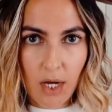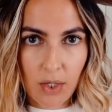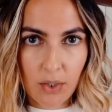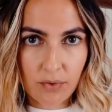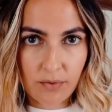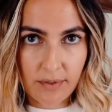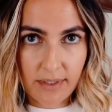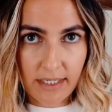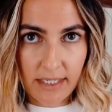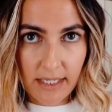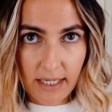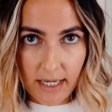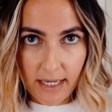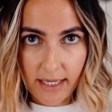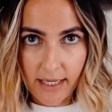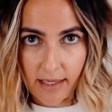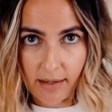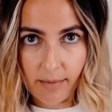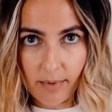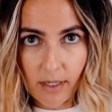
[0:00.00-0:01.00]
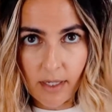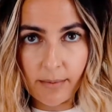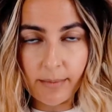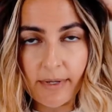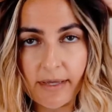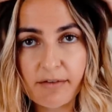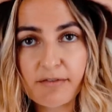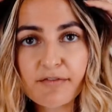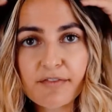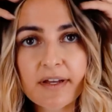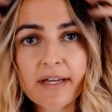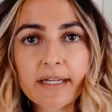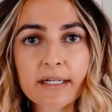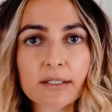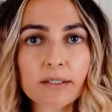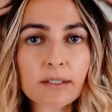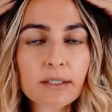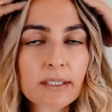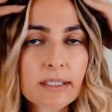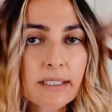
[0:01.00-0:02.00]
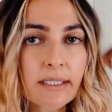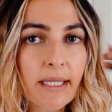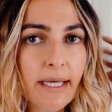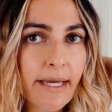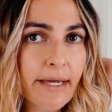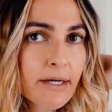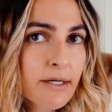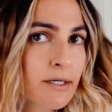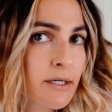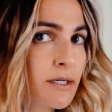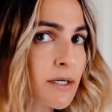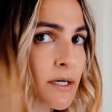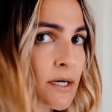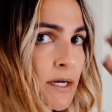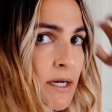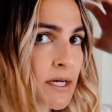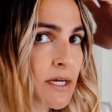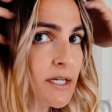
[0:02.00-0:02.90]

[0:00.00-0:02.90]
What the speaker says: All right, I am on my final layer.